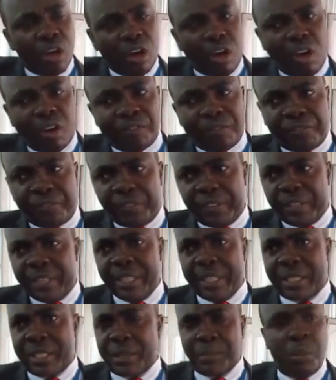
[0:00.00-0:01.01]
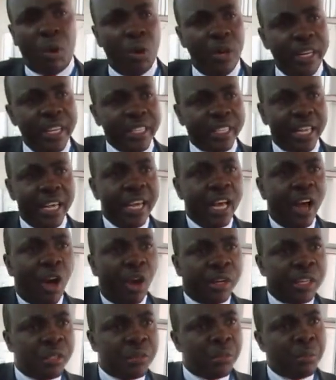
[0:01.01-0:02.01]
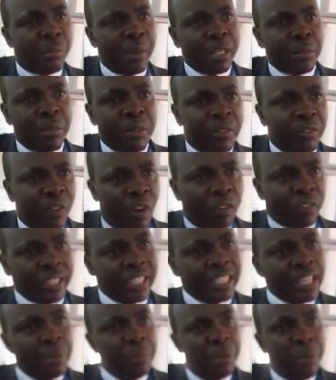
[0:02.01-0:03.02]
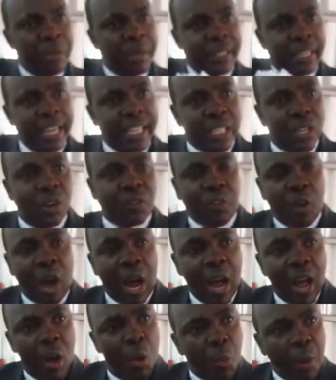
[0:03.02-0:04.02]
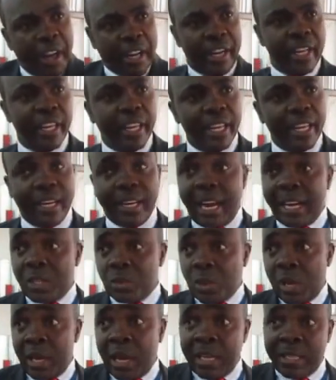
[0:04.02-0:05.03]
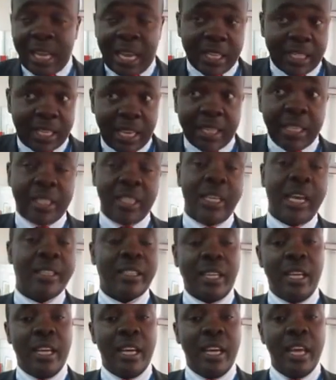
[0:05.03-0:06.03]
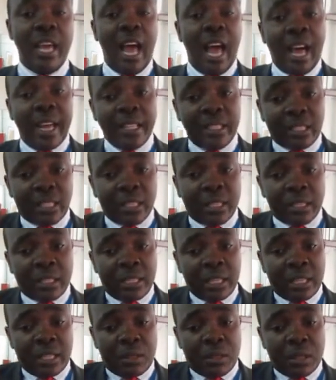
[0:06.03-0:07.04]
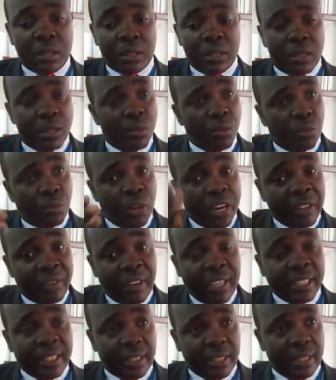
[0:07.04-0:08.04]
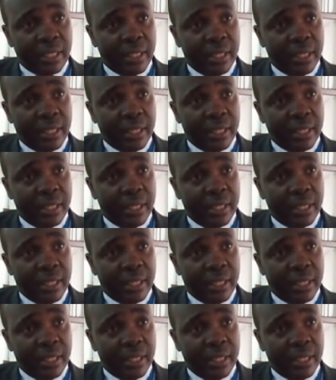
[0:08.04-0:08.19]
office, police, all these people must be involved in the implementation of our work. That is why, as I said it, that until this relevant